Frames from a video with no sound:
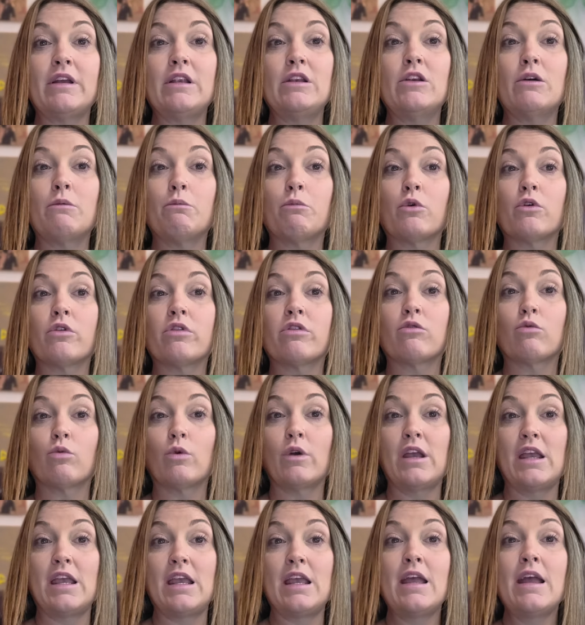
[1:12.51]
Number
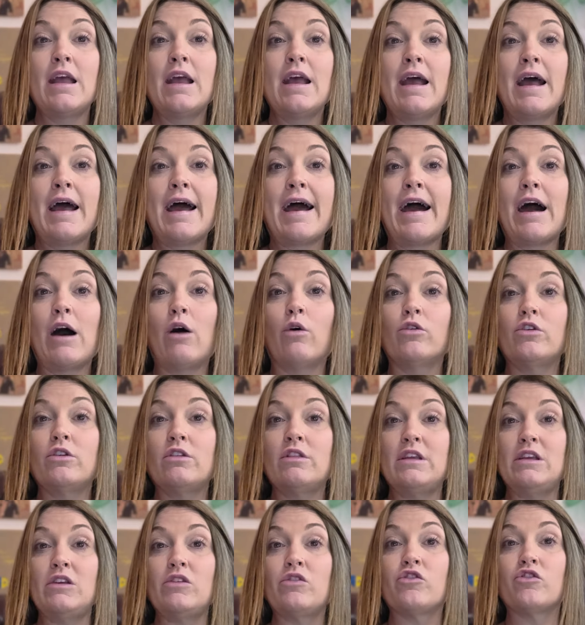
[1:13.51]
3, how do
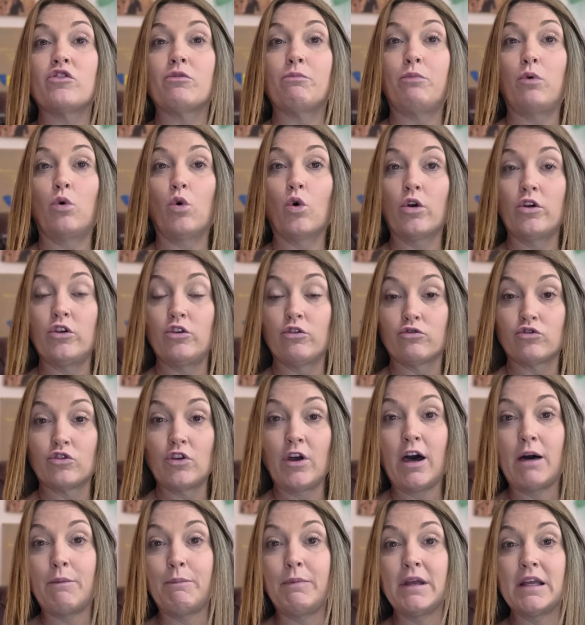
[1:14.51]
these support your
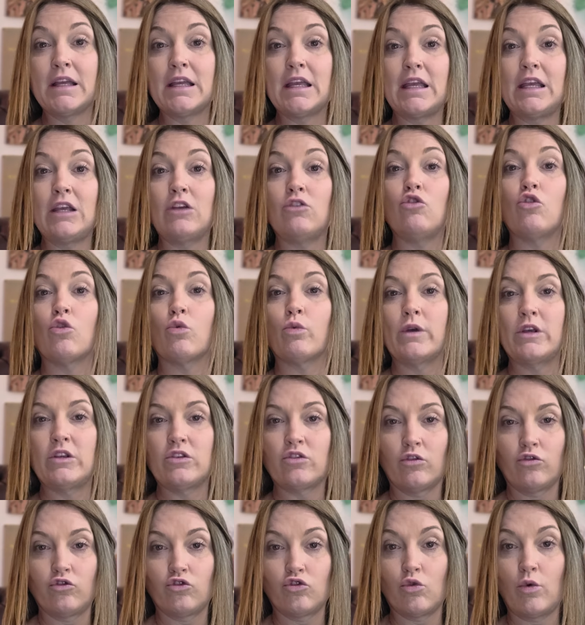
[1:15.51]
topic and your
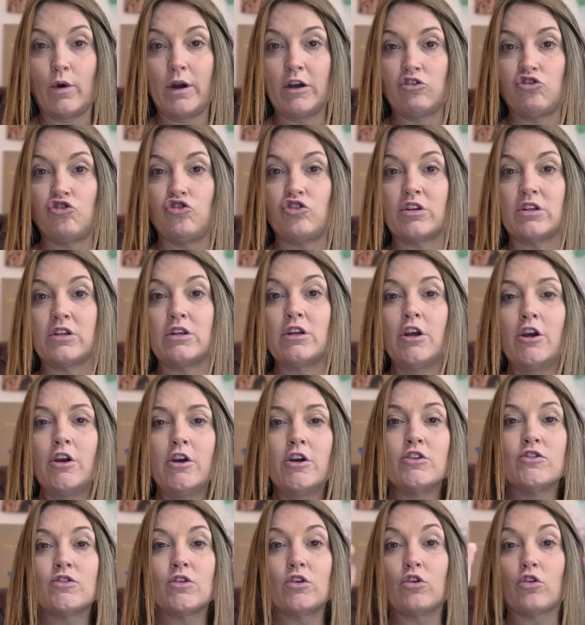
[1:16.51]
research question?
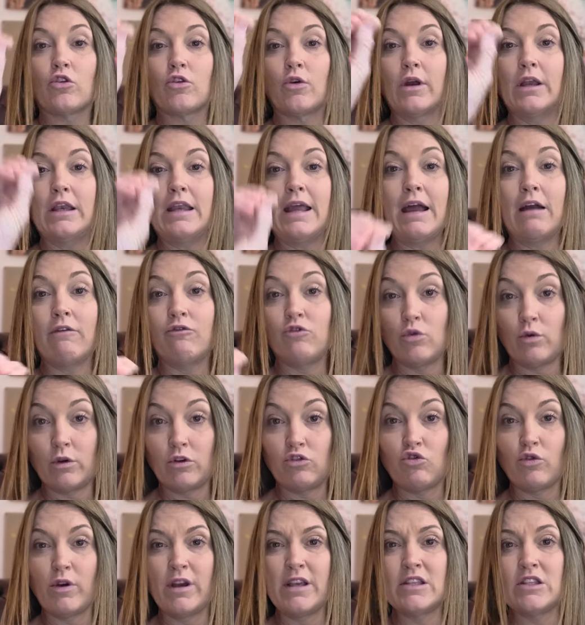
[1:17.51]
So you're going to have to
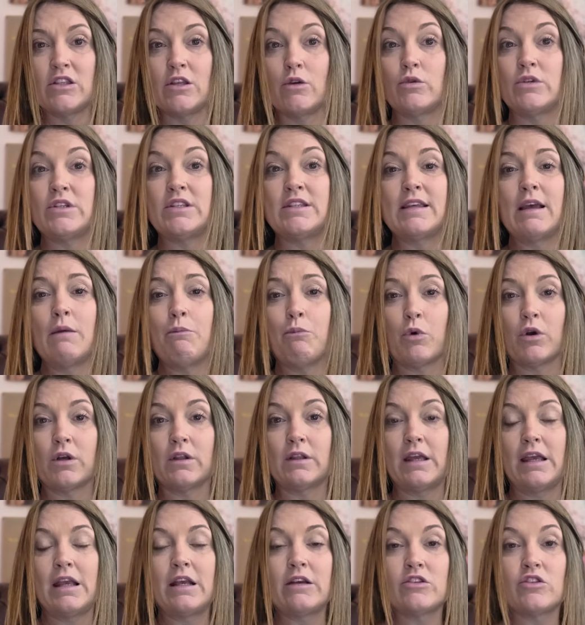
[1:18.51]
address those
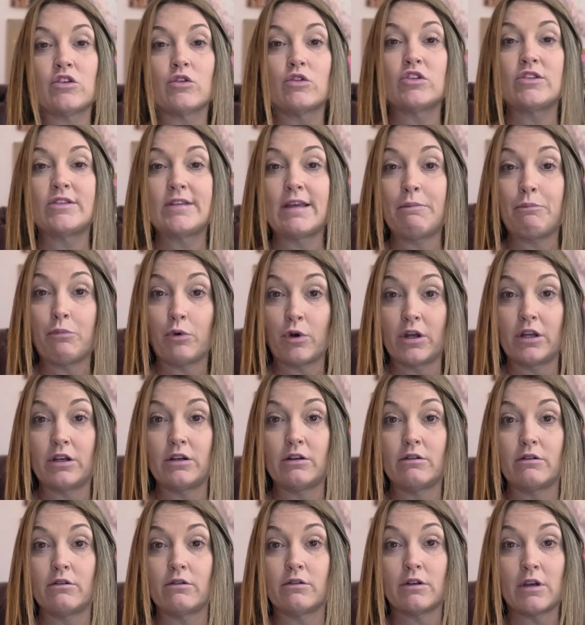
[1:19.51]
separately because they're separate
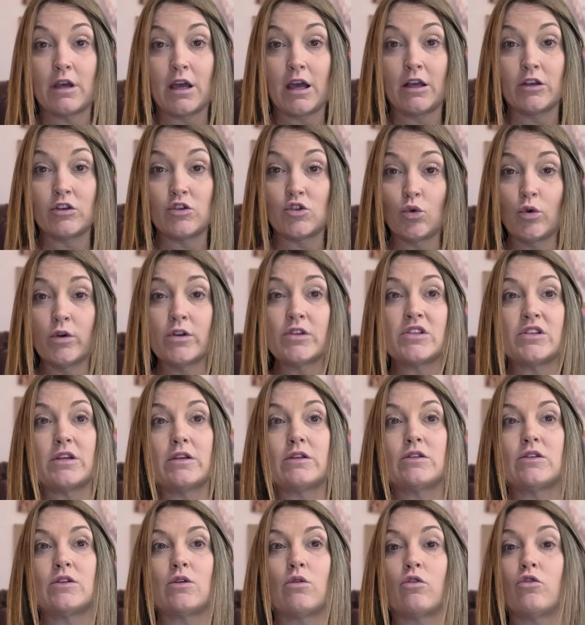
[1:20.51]

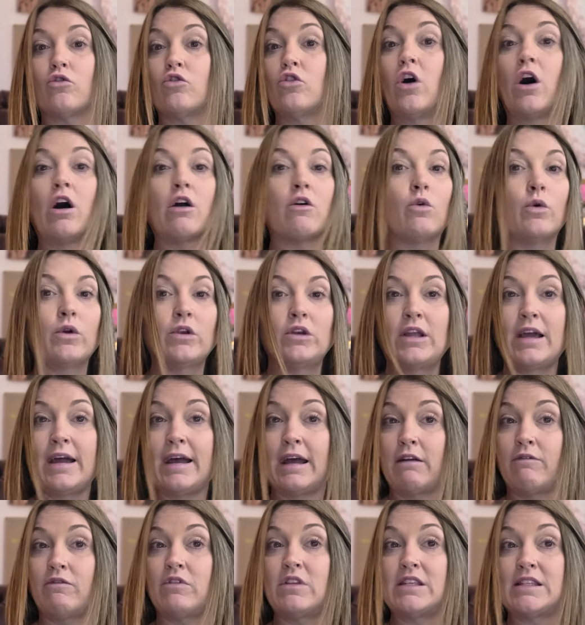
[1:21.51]
sources, so they're not going to
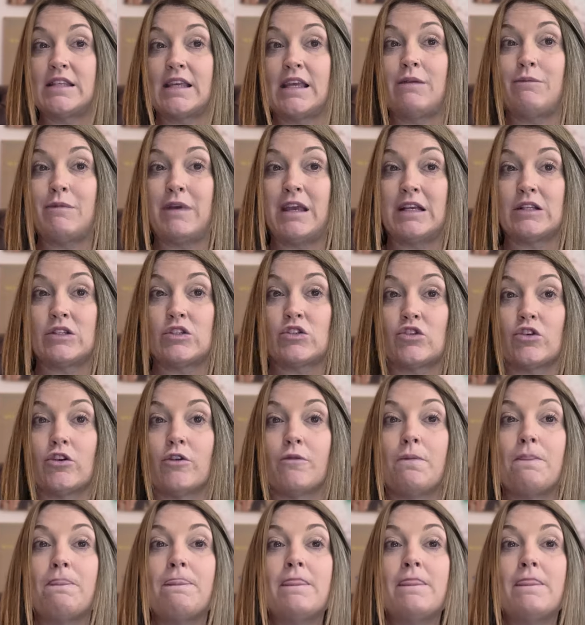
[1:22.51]
have the same answer.